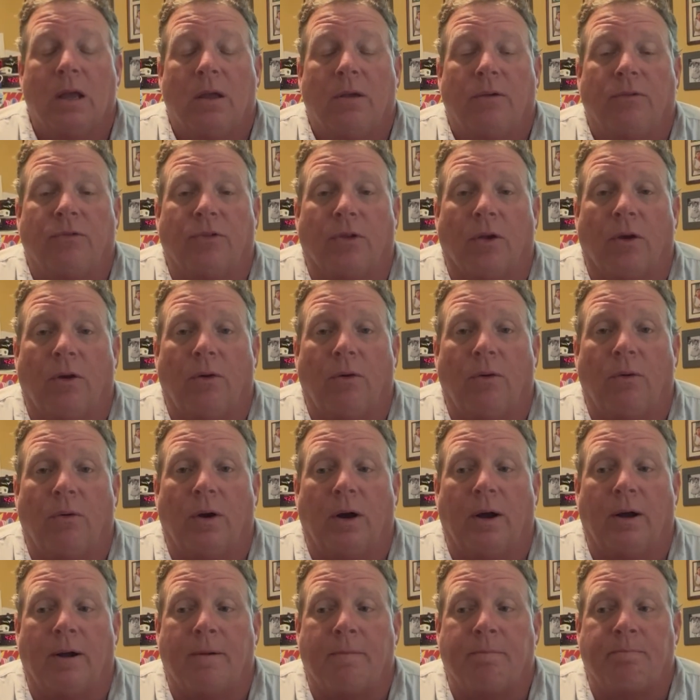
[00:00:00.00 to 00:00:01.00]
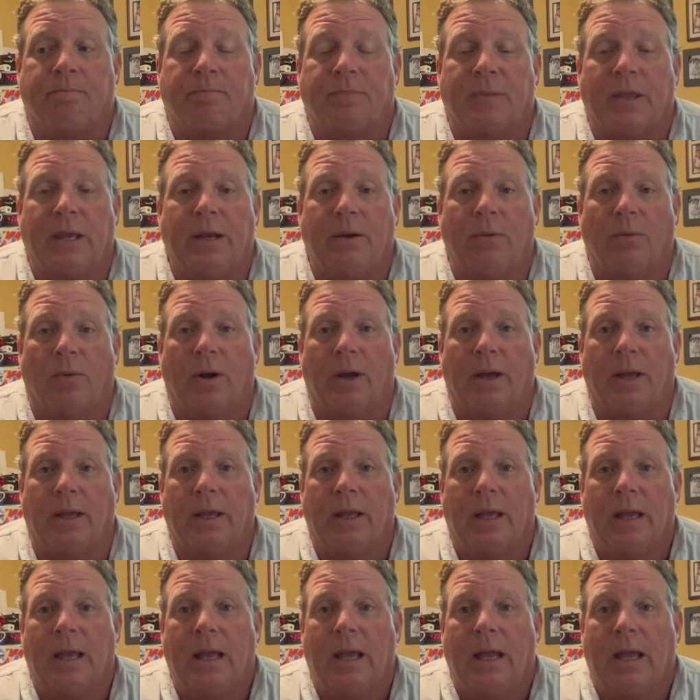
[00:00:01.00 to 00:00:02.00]
So anyway,
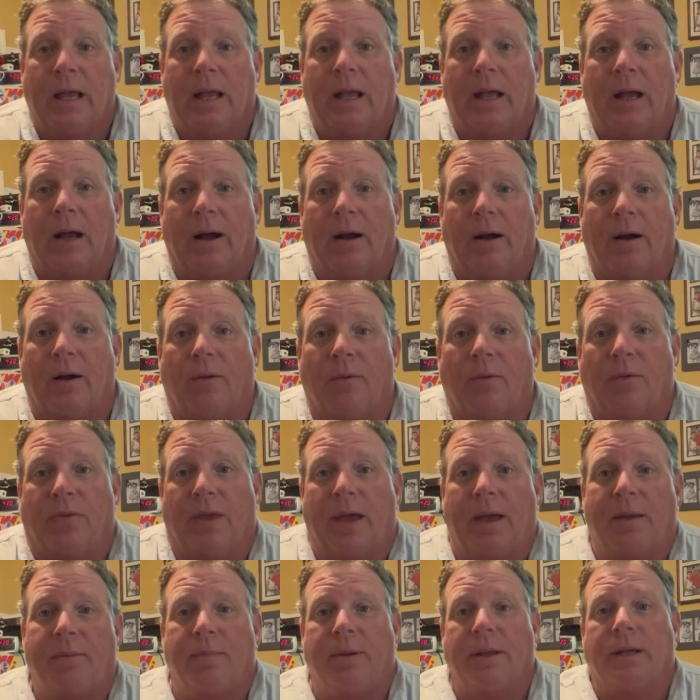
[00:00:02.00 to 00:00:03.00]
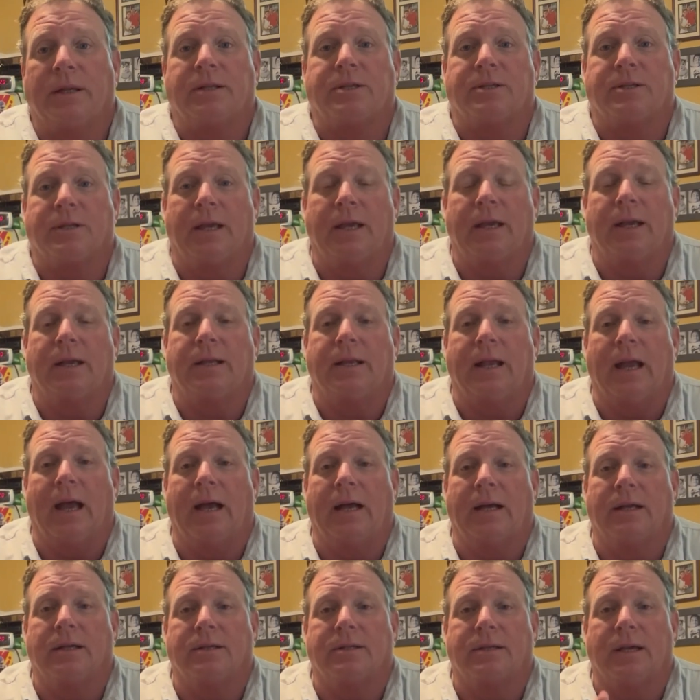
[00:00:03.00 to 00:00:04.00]
with that being said,
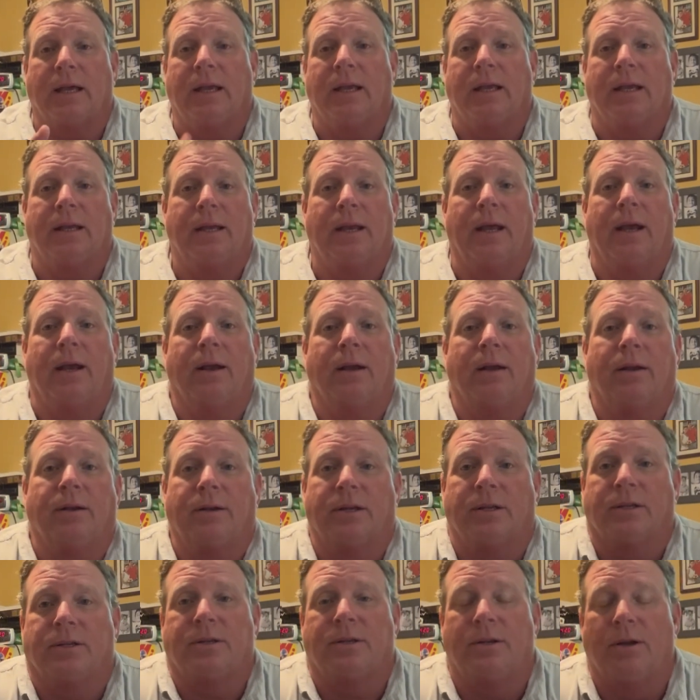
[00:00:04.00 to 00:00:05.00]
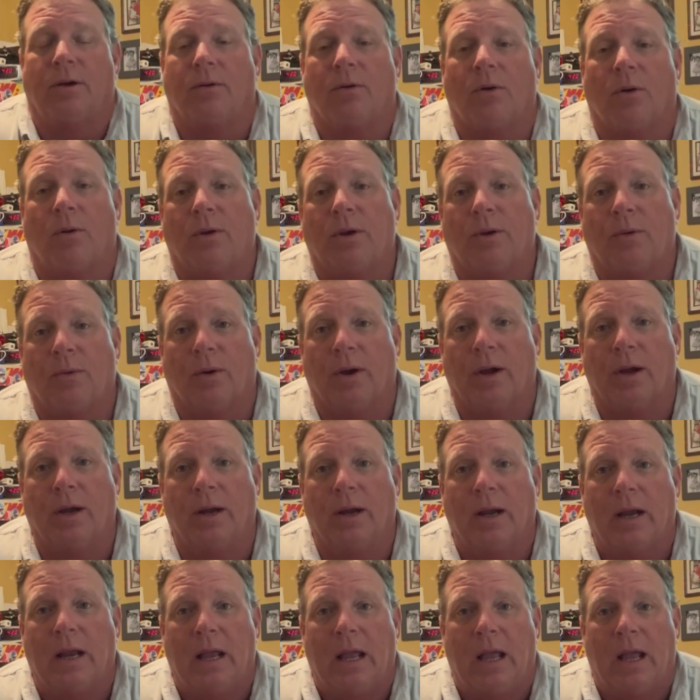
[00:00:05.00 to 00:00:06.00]
guys, hang in there. Just don't go
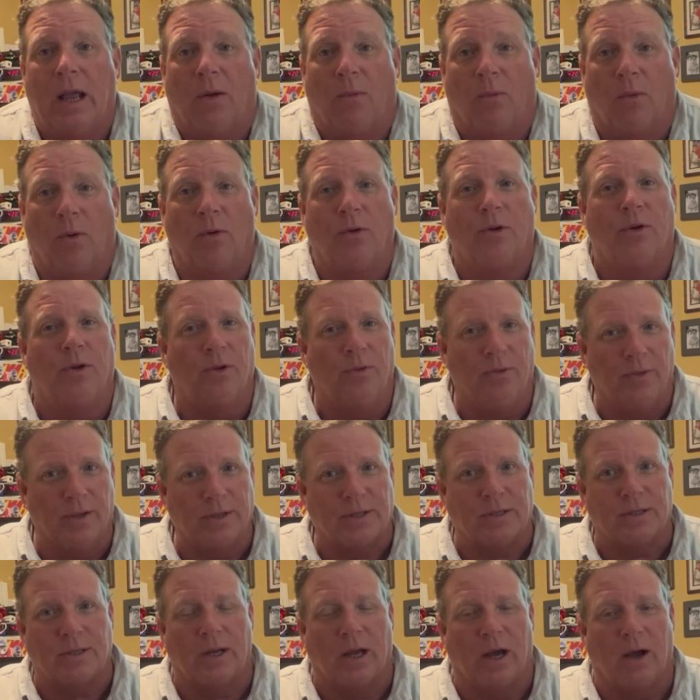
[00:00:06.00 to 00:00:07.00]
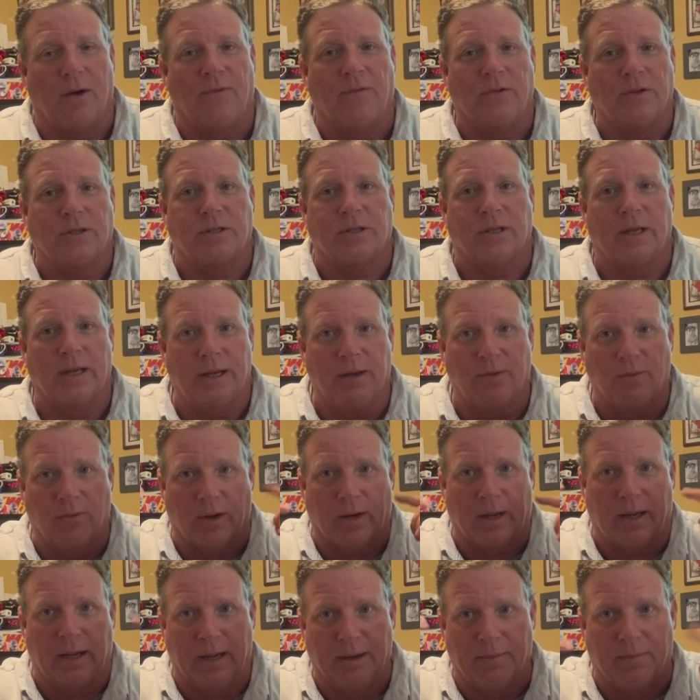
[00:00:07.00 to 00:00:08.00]
anywhere. I want to do this in an office setting where
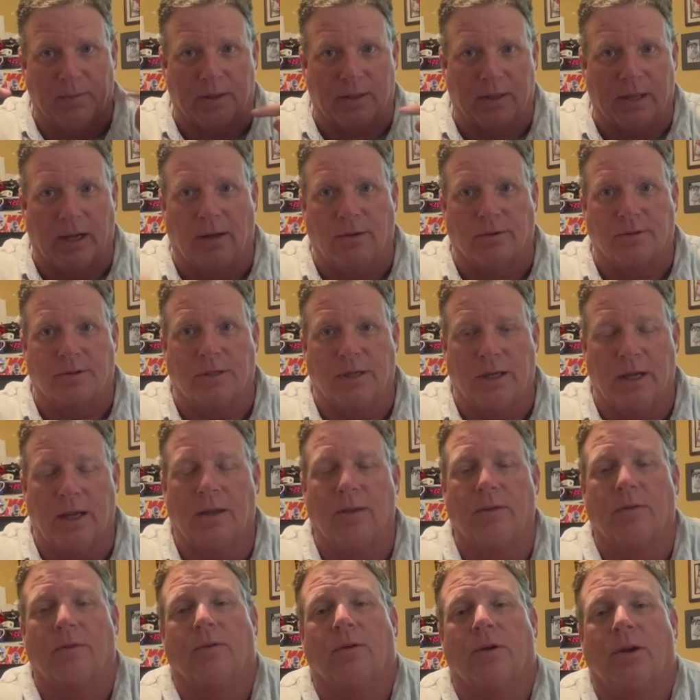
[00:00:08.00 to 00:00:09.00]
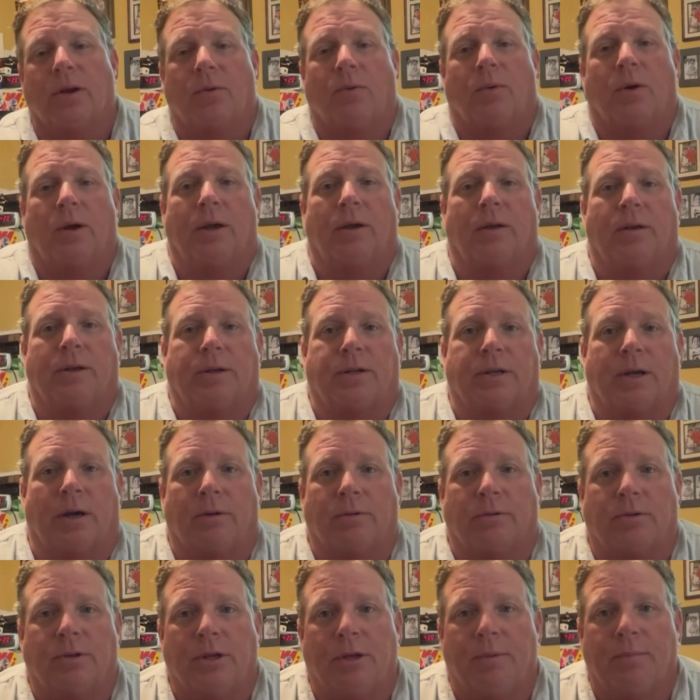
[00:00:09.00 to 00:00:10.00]
I can get my thoughts together really well and
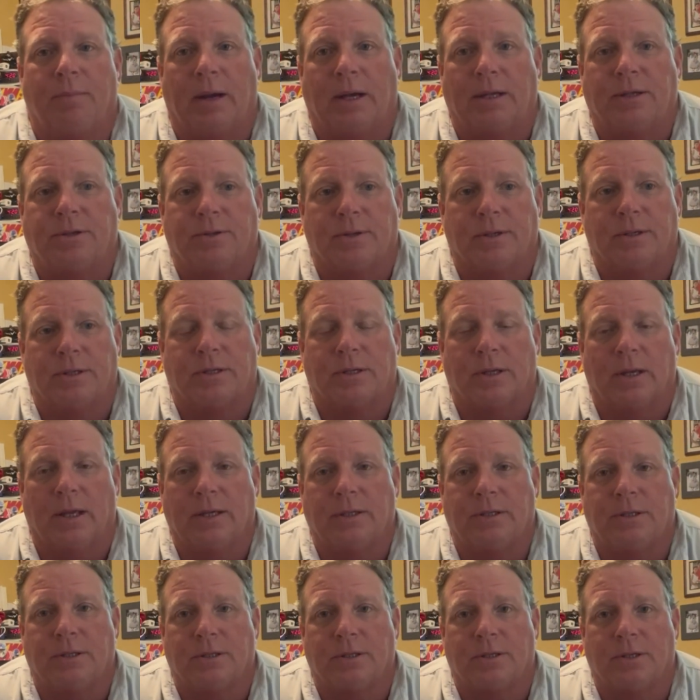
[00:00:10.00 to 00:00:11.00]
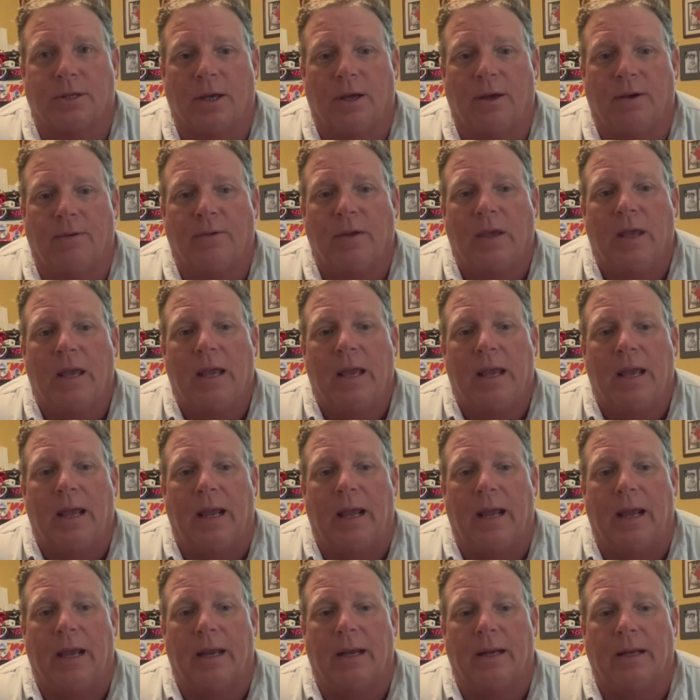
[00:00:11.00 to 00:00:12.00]
talk to you about your insulation stuff.
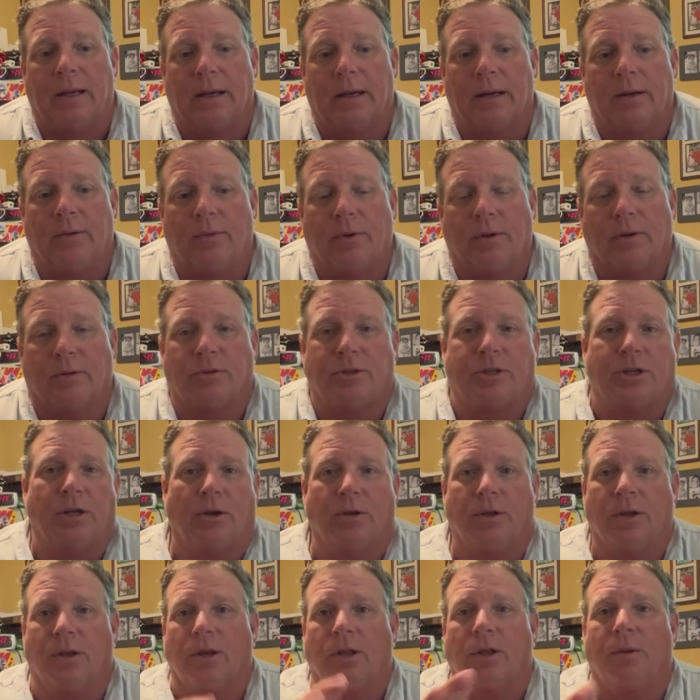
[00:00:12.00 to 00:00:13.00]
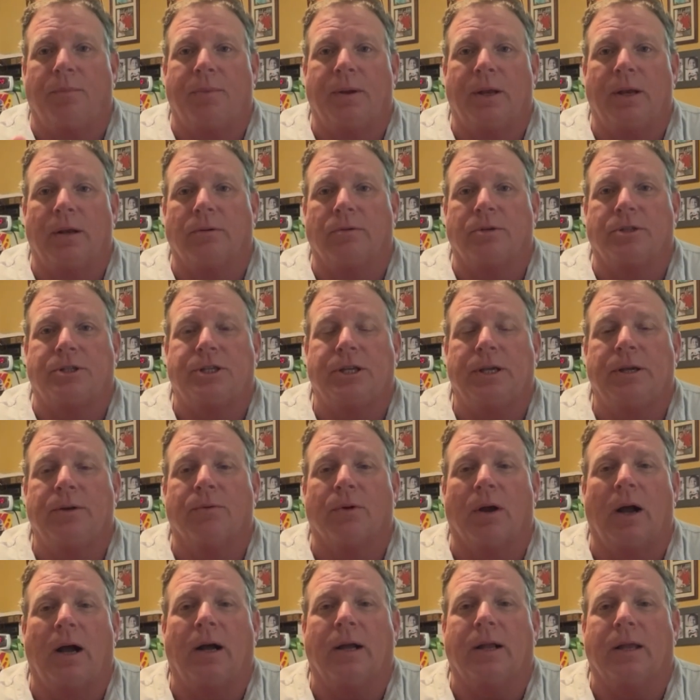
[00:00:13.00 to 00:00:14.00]
And we're going to show you a little bit on the
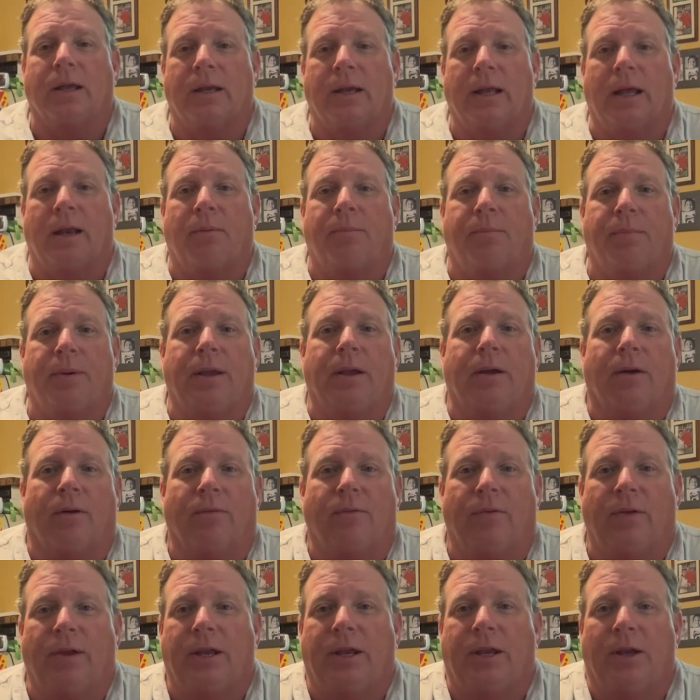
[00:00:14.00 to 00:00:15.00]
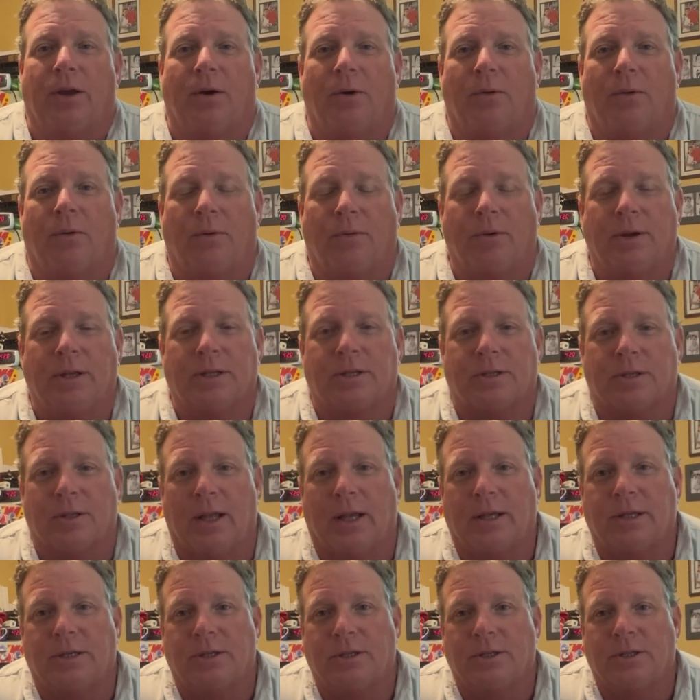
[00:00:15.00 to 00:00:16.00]
sheetrock, and that'll be our video on
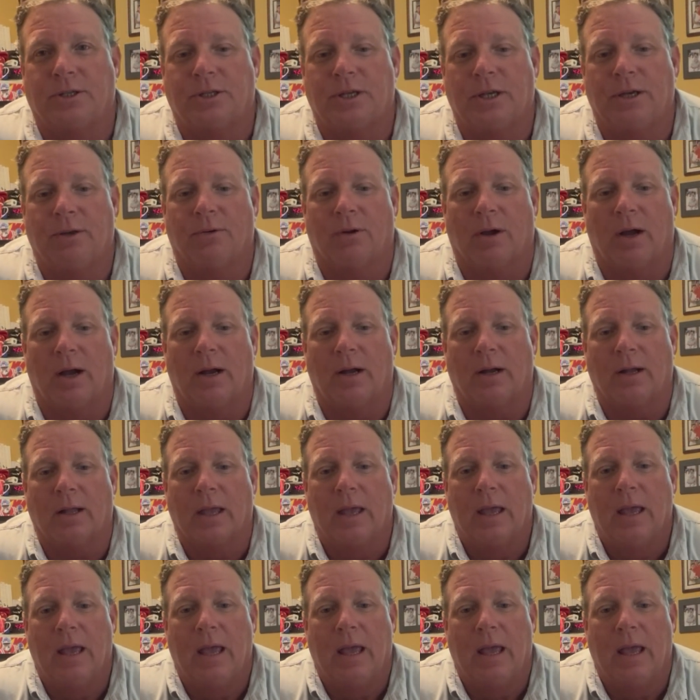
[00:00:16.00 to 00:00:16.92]
insulation sheetrock.